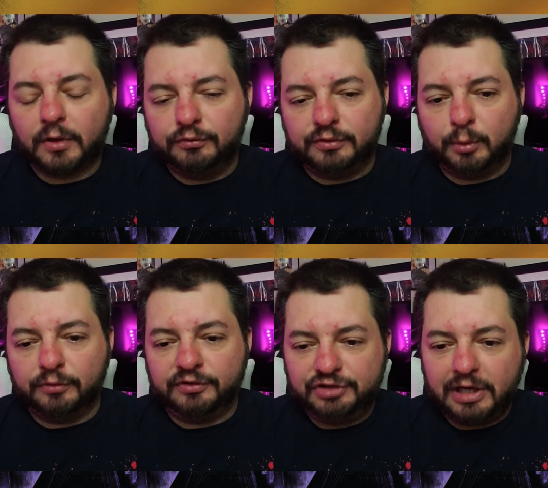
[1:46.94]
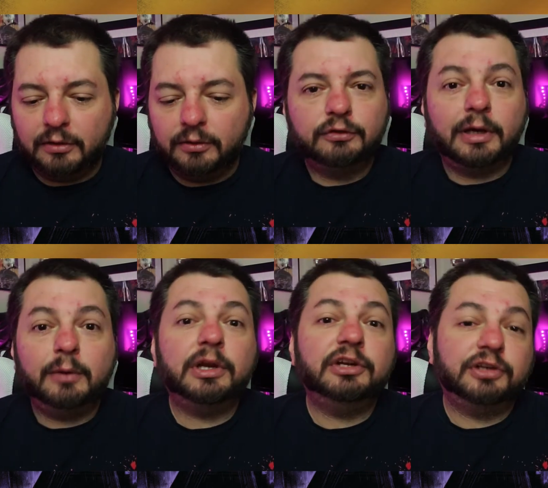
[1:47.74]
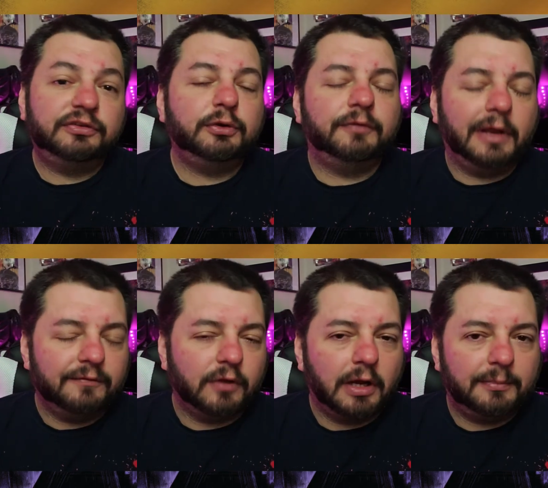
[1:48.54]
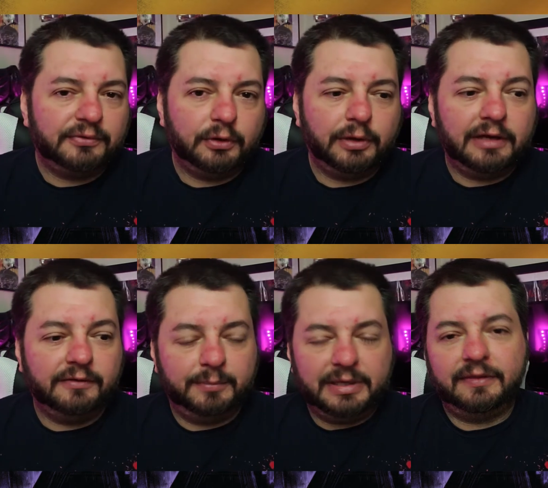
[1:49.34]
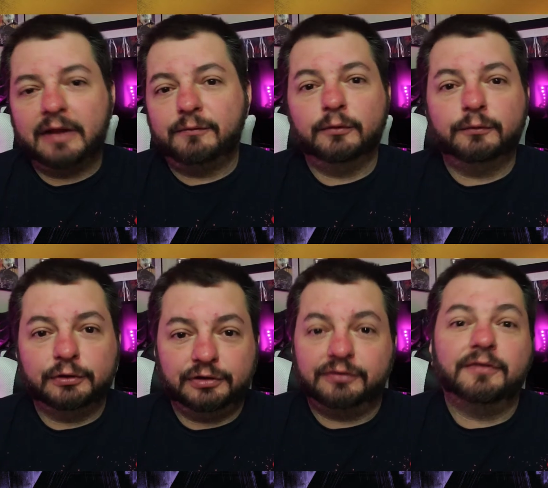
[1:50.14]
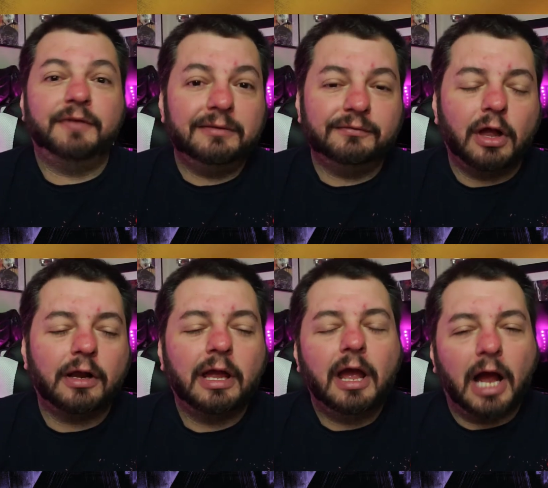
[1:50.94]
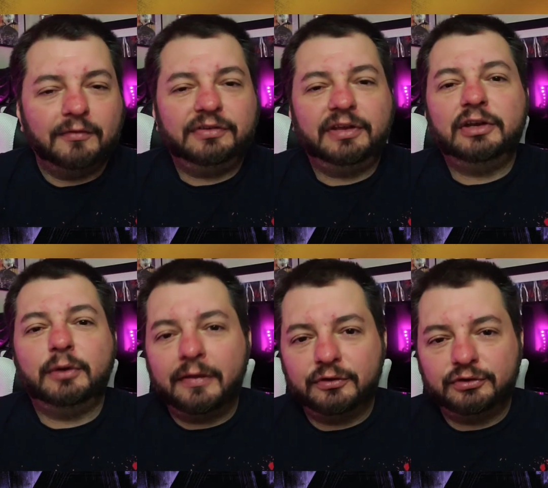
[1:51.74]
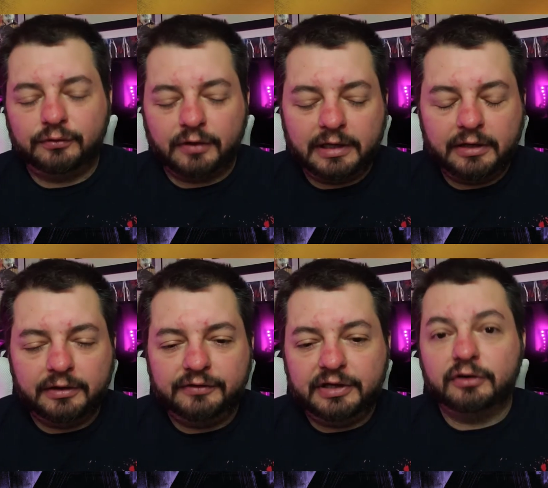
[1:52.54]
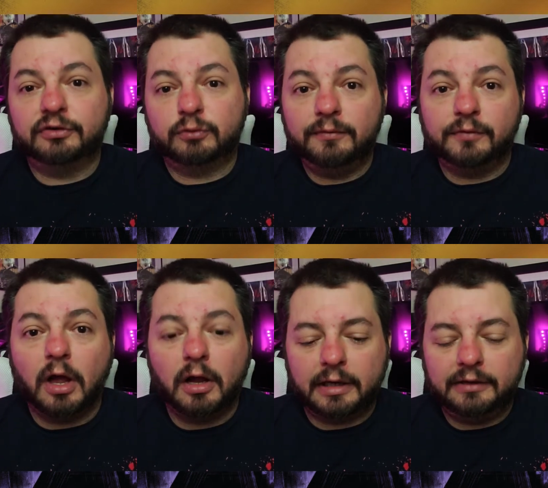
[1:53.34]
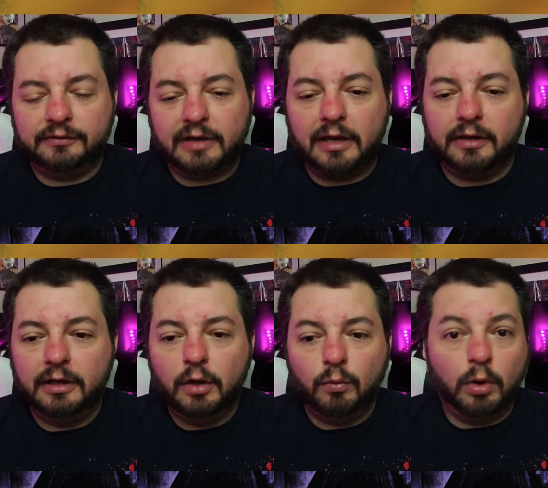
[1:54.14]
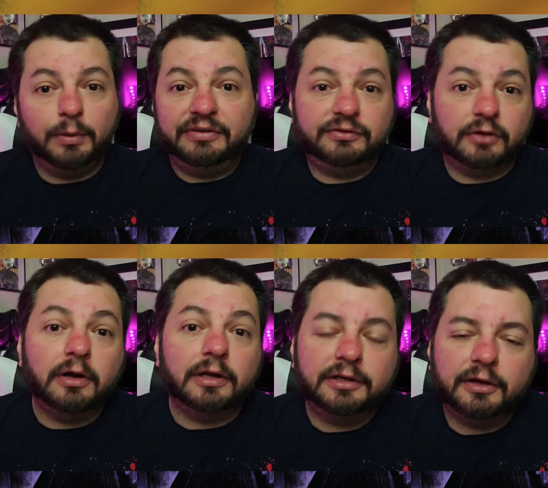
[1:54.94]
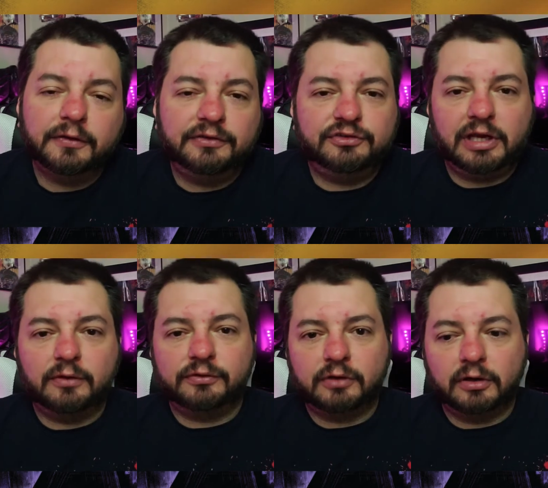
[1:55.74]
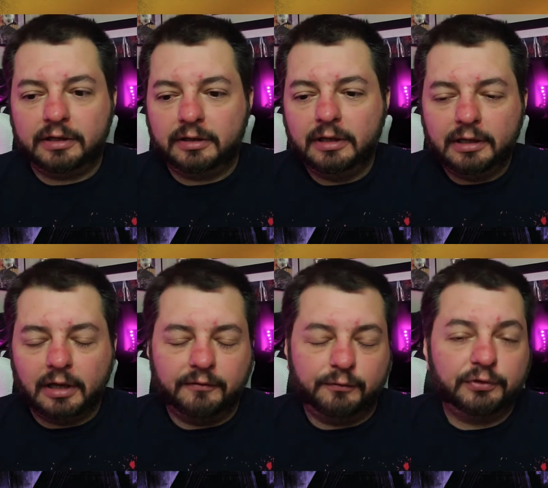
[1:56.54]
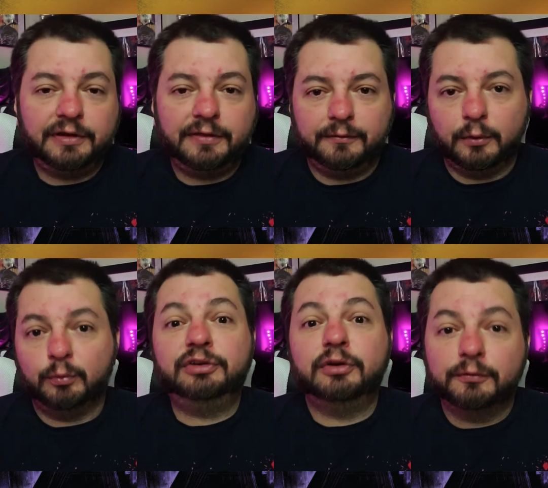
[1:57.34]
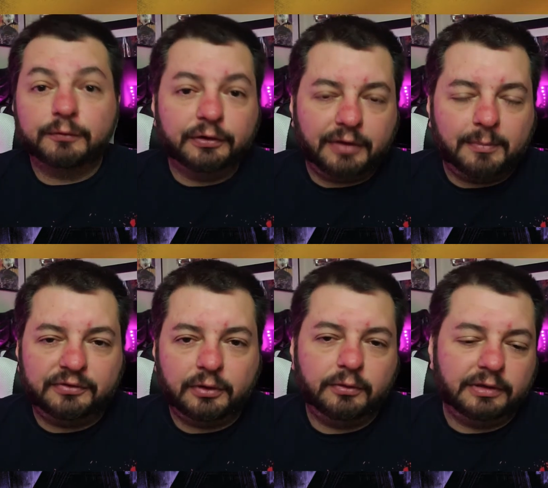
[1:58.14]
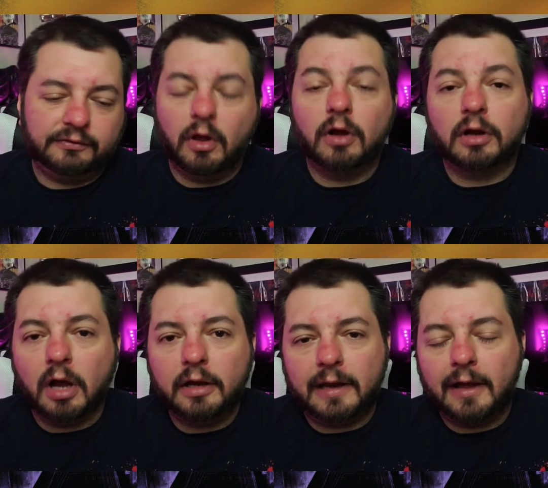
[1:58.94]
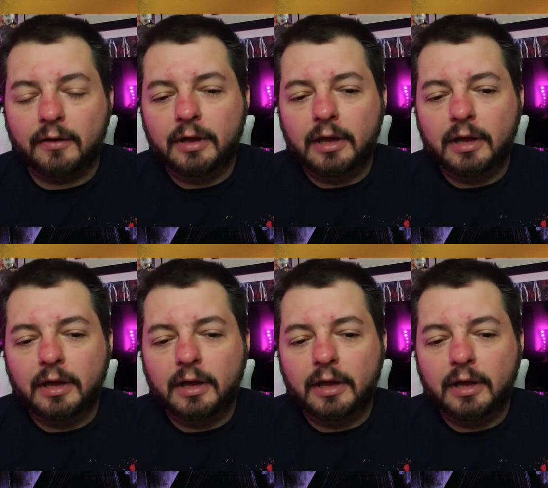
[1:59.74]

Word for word: who supports this channel. So I didn't want to just do a Venom vlog episode and be thankful for just the Venom vlog. Obviously, I do other shows on here, and Seek and Destroy vlog is kind of what we started. You know, this channel started. Unfortunately, the original first episode is long gone now,